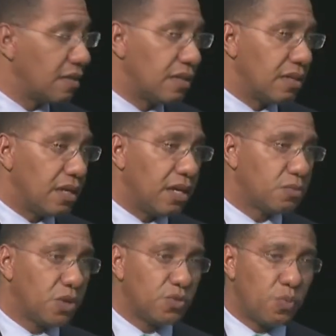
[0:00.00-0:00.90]
It
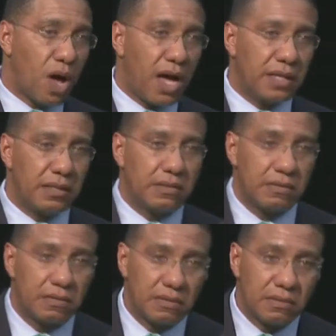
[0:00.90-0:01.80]
was one
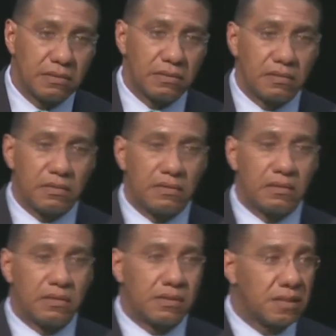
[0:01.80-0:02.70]

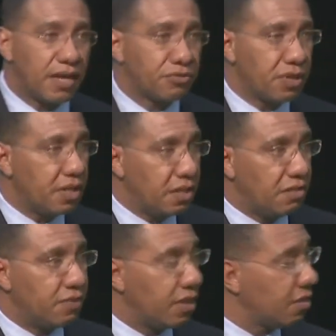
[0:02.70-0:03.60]
Saturday
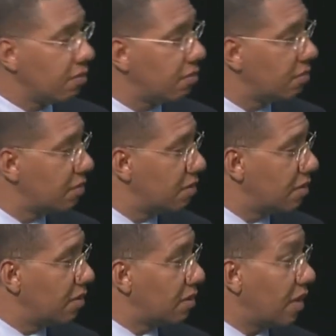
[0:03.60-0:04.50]
evening
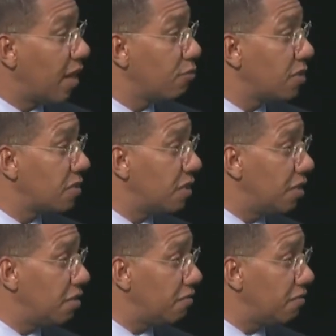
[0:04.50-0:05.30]
that I received